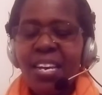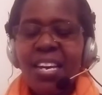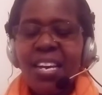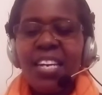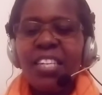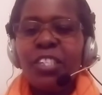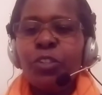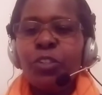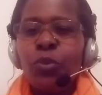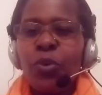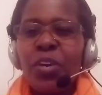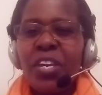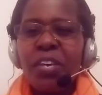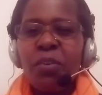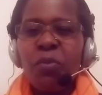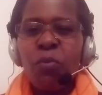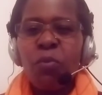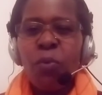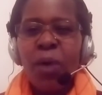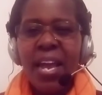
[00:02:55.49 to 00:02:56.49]
And so he
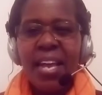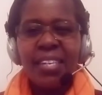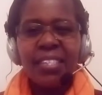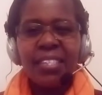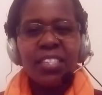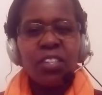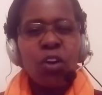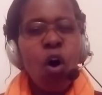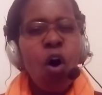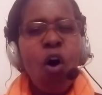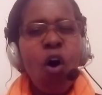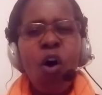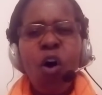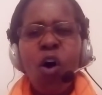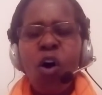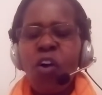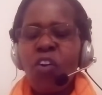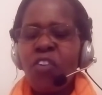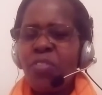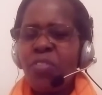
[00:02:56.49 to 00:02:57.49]
went
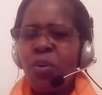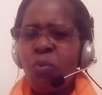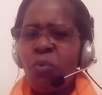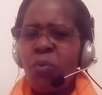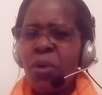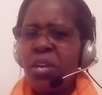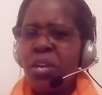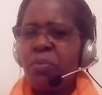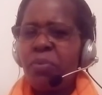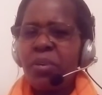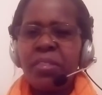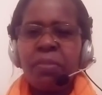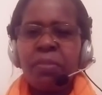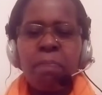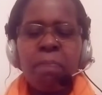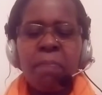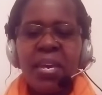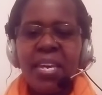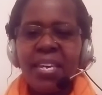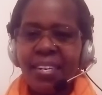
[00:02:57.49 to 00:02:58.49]
all the way with
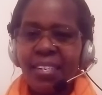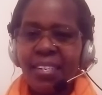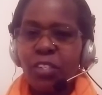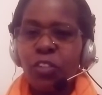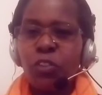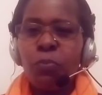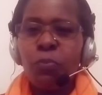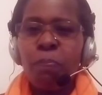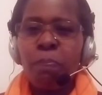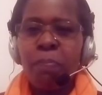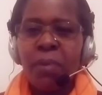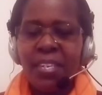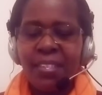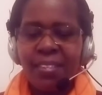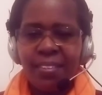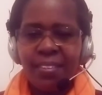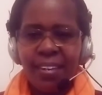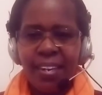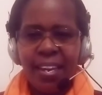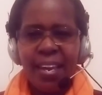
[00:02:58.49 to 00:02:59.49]
Mary to
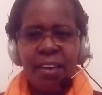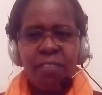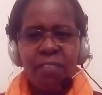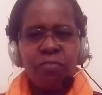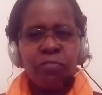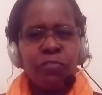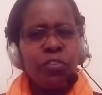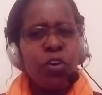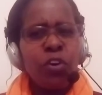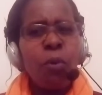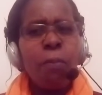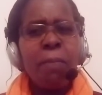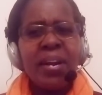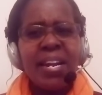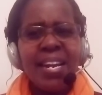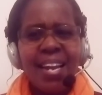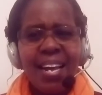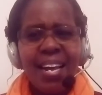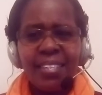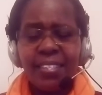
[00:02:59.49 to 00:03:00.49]
Bethlehem from
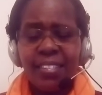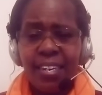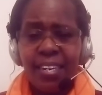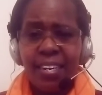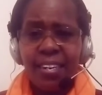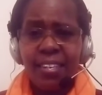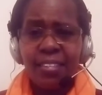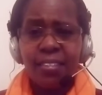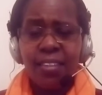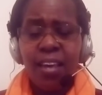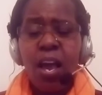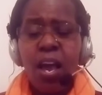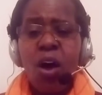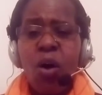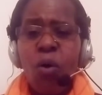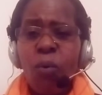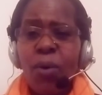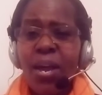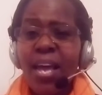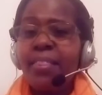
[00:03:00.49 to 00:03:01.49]
Nazareth,
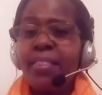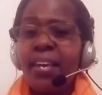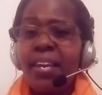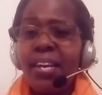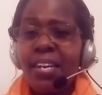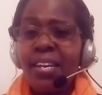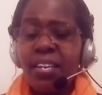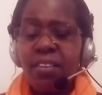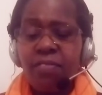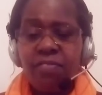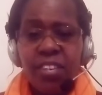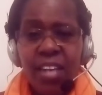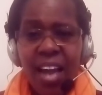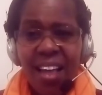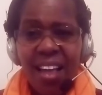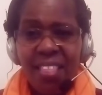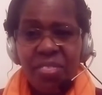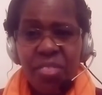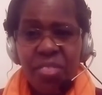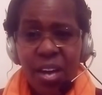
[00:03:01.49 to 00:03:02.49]
where they lived
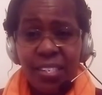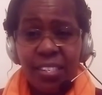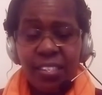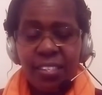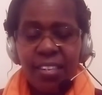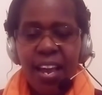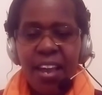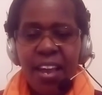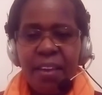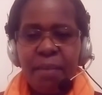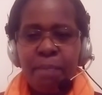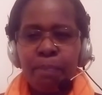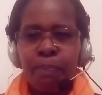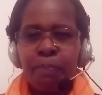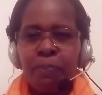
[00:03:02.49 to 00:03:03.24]
at that time.